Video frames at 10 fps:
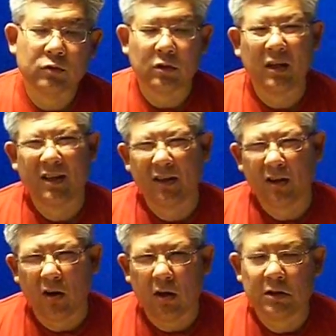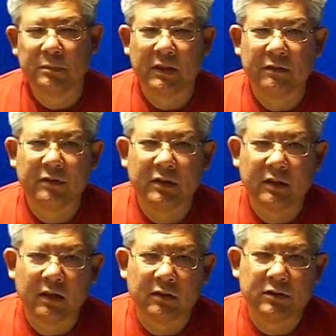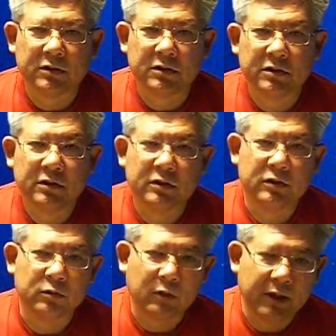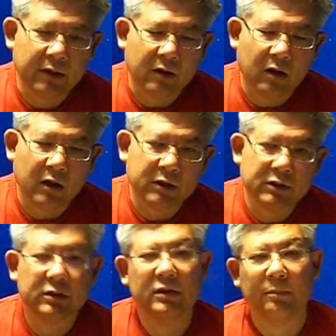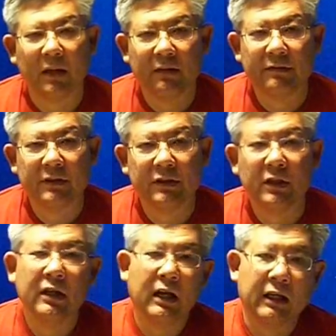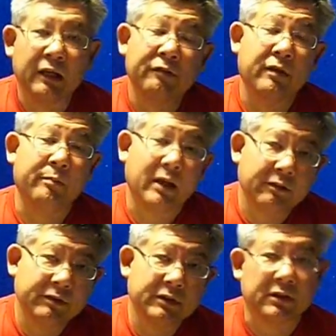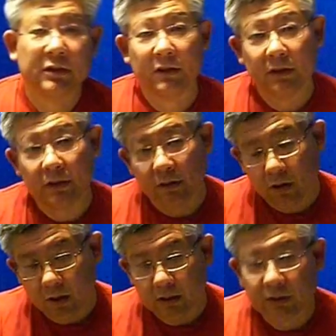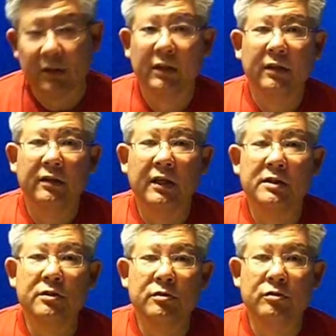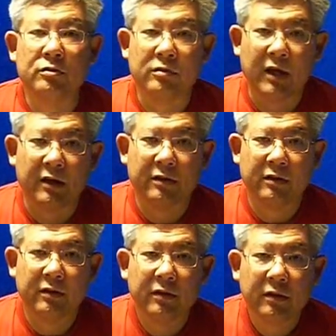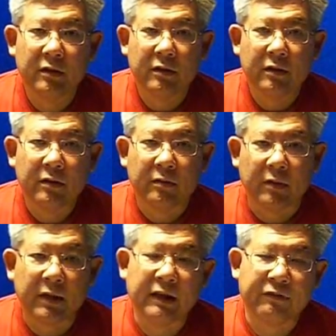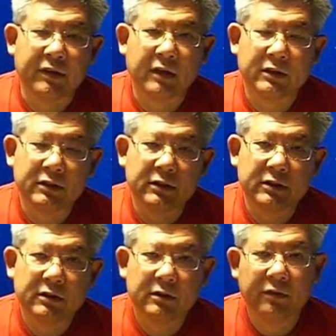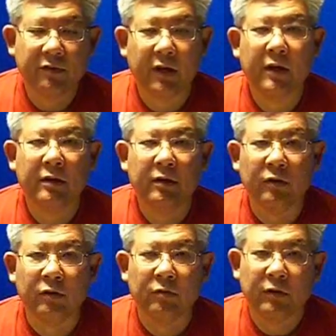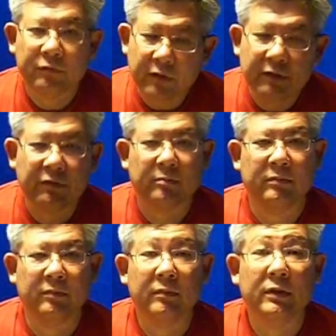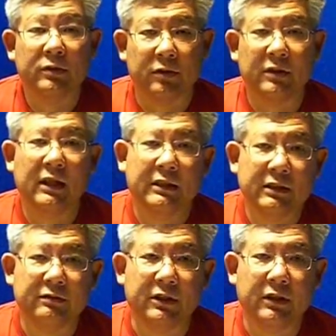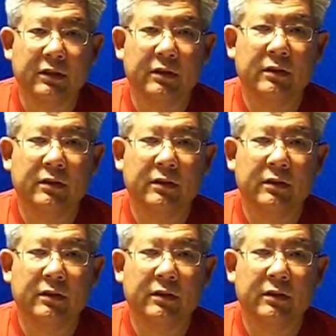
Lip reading: Sort of like a cost-benefit analysis. You weigh the costs, the benefits, and if the benefits exceed the cost, then you do that. Right? If it doesn't, then you refrain from a certain activity.